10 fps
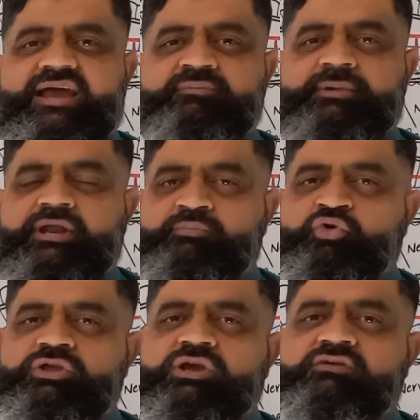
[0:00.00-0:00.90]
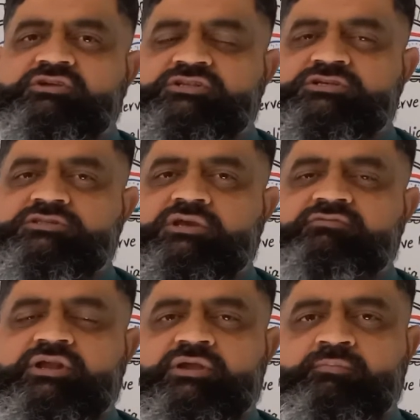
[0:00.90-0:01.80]
lack peripodia, which is
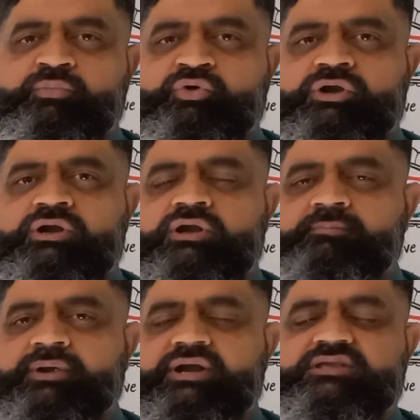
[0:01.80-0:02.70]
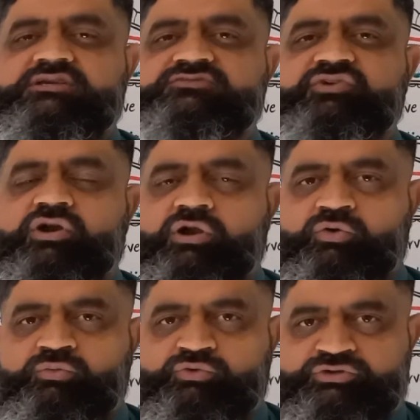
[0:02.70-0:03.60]
a very important appendages for
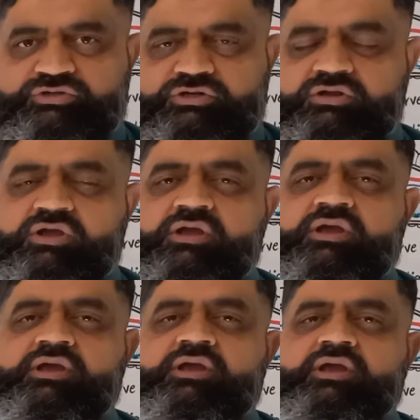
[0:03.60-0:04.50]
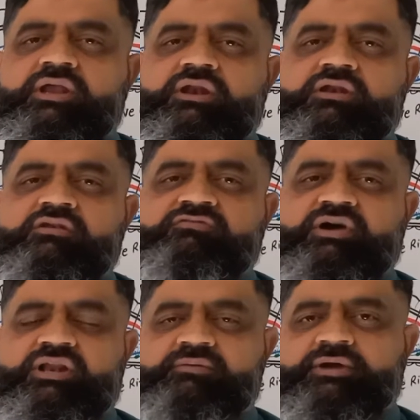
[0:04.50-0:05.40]
locomotion in
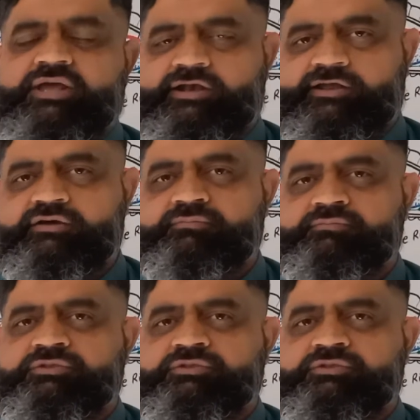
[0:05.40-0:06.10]
phylum Annelida.